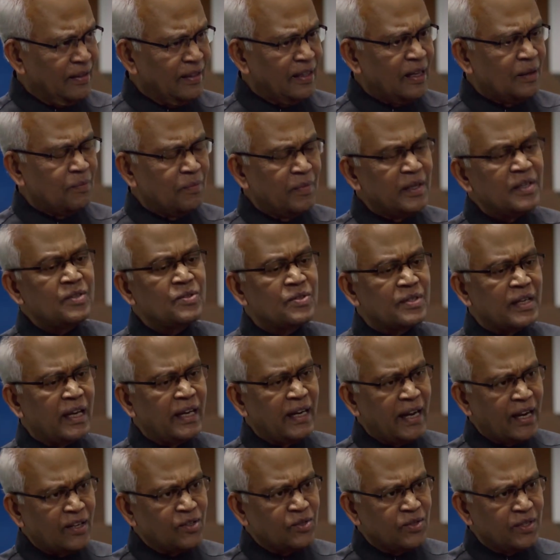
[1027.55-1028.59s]
That means
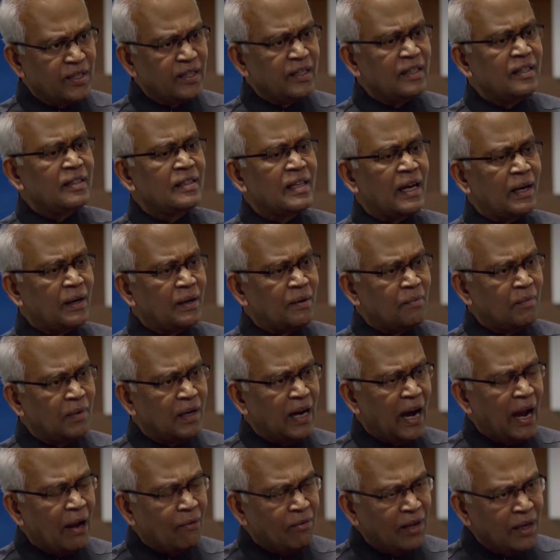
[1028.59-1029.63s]
enhancing the
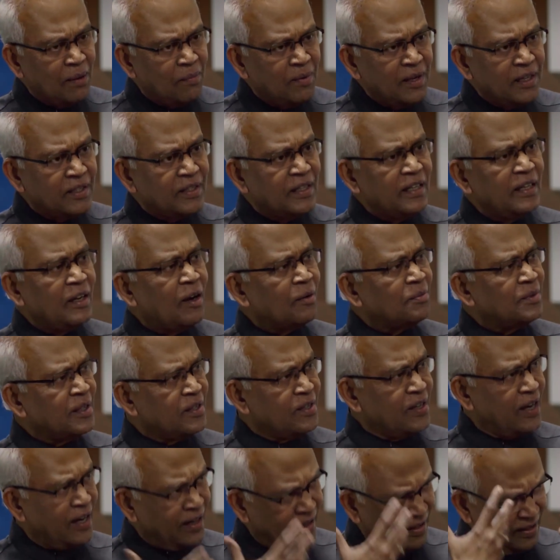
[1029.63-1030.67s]
availability of the
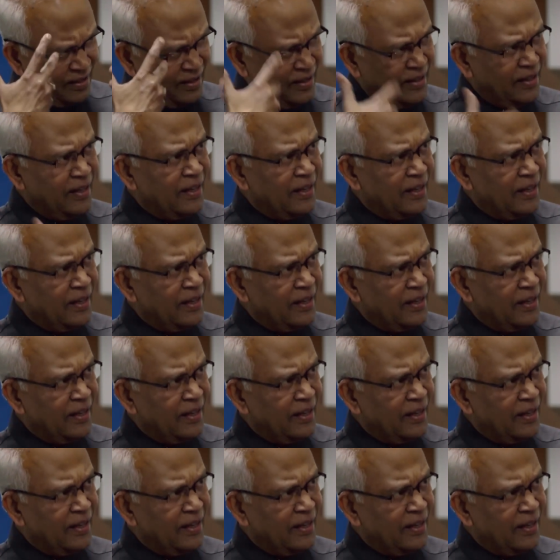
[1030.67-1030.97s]
drug